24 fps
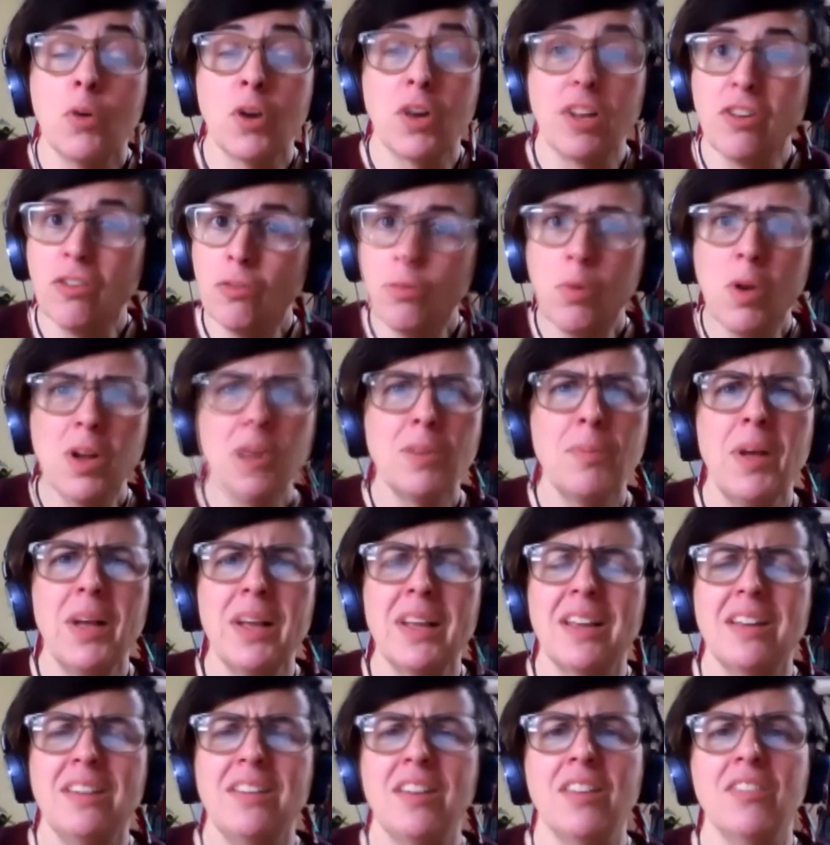I just walked by
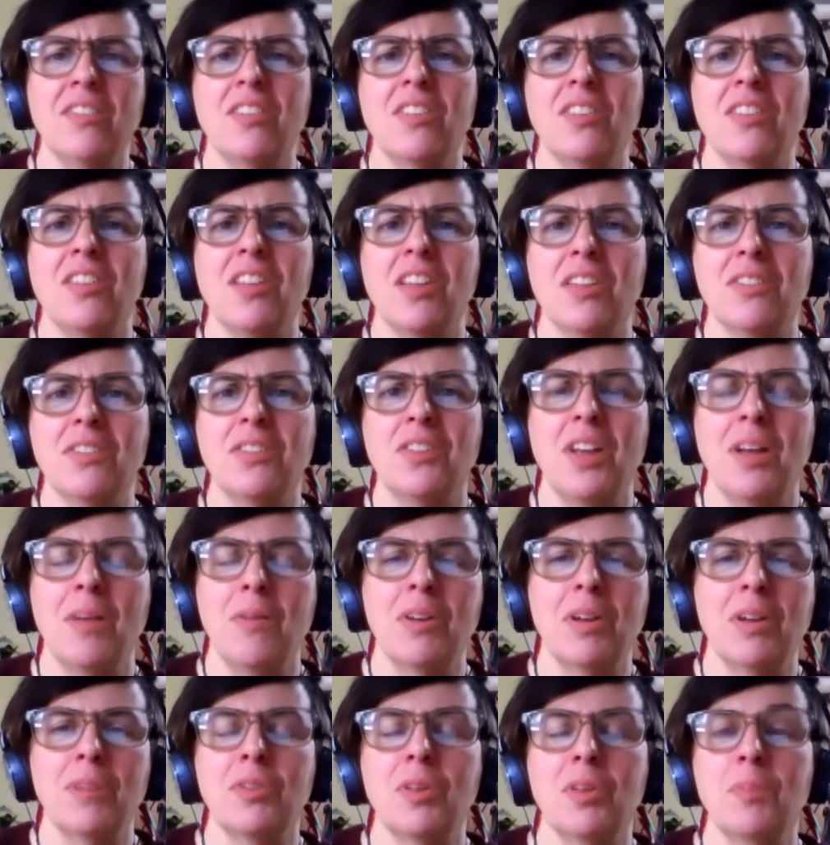Cadenza the other day when
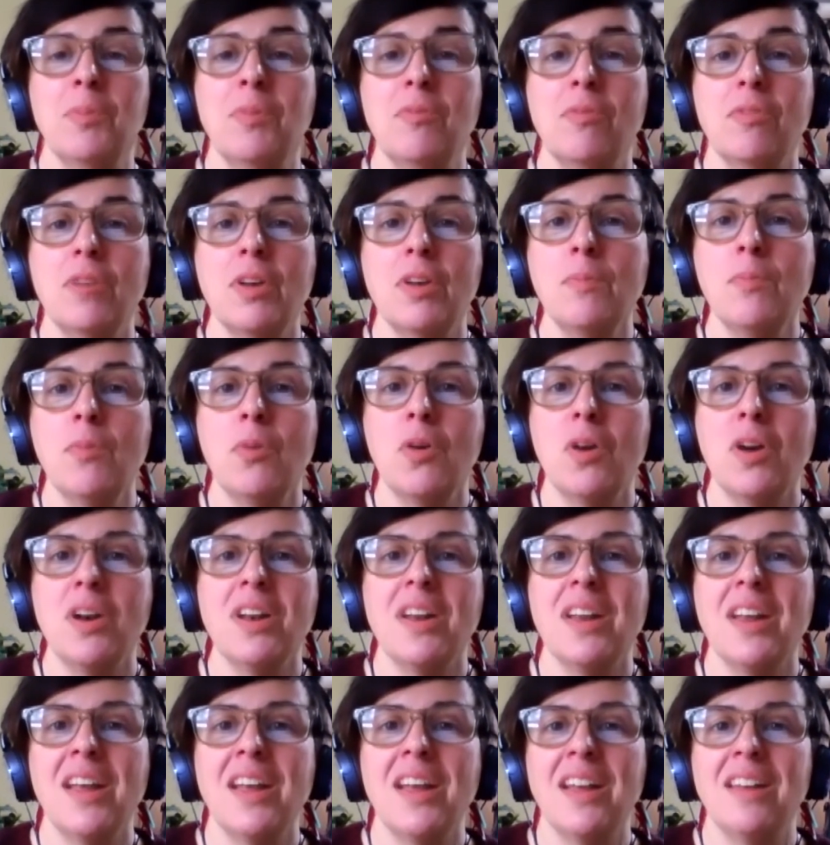I was up in Freeport,
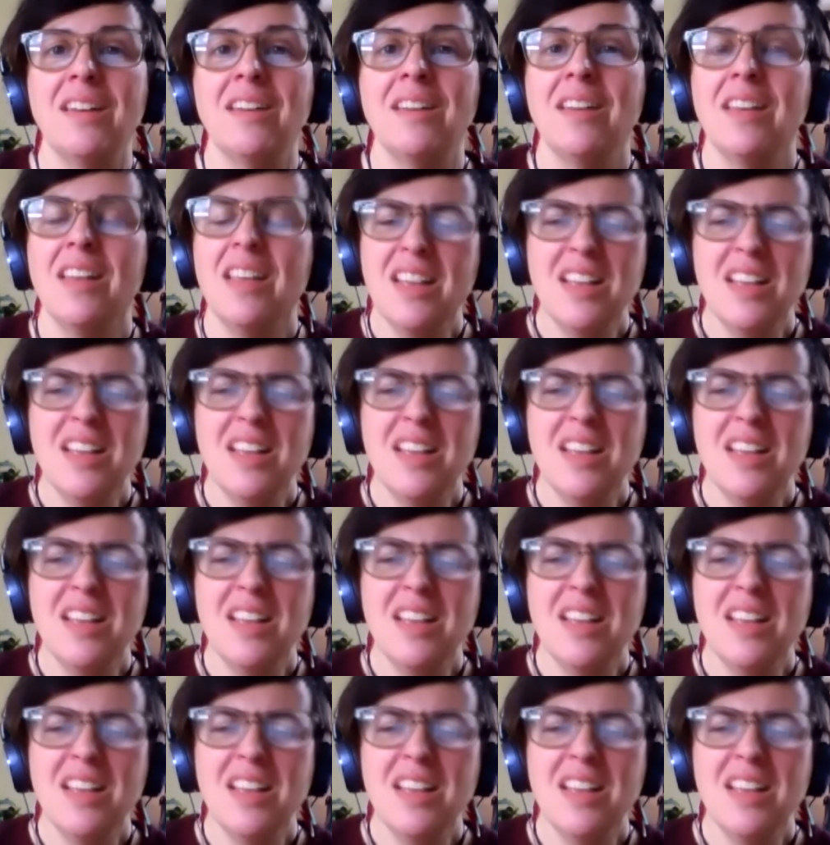and